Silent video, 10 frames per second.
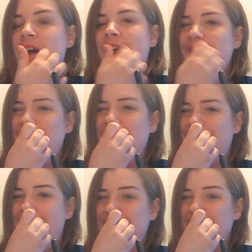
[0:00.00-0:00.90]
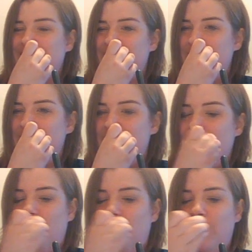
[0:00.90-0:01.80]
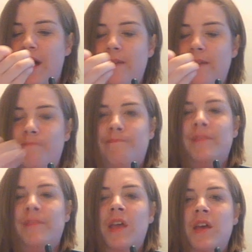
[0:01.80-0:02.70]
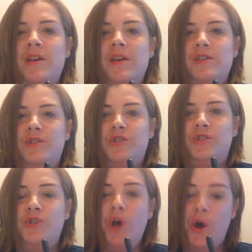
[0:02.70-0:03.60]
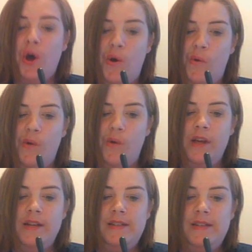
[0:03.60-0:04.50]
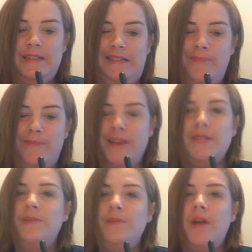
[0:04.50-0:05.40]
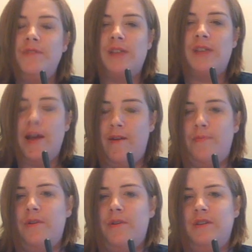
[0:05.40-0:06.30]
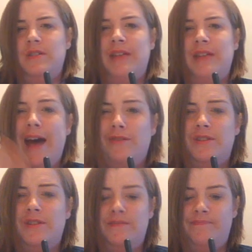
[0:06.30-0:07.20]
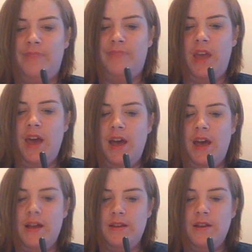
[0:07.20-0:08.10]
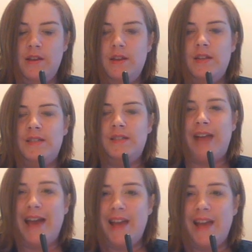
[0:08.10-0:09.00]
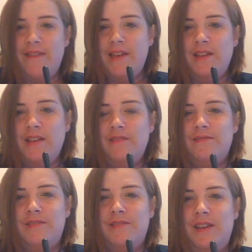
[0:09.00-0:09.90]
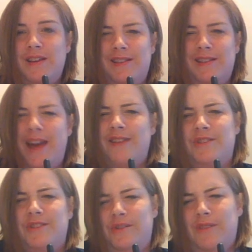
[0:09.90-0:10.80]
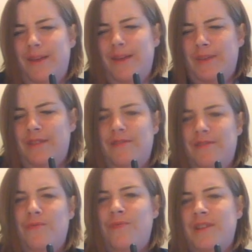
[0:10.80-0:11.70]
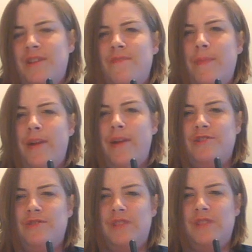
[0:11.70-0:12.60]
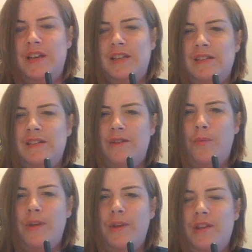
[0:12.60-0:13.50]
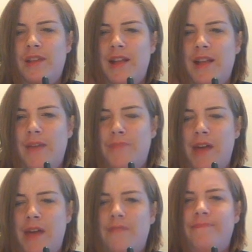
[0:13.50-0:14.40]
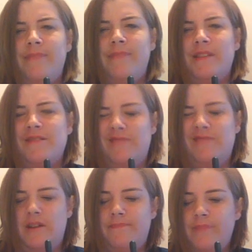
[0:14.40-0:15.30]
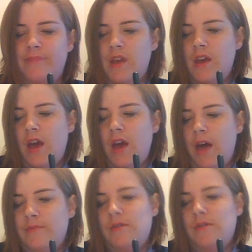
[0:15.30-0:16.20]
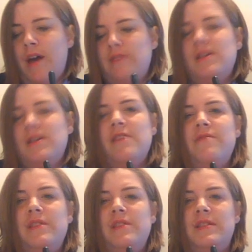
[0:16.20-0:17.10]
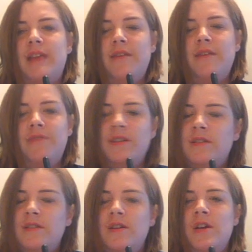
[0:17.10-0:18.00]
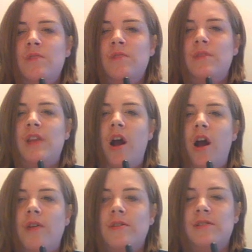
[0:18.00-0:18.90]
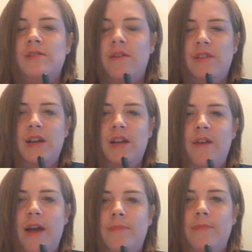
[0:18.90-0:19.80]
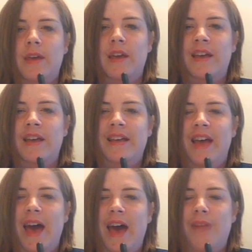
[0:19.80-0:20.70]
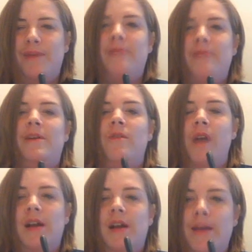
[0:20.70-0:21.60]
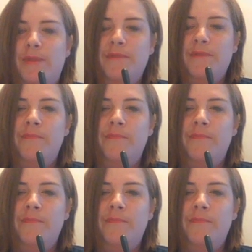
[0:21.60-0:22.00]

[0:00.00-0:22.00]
I don't like heights a whole lot. So, base jumping off a skyscraper is just out. And skydiving is out too. I mean, what if my parachute thingy didn't open and then I'm dead? So, no. So I think I'd feel the safest with the harness and everything around me. I'd probably go rock climbing.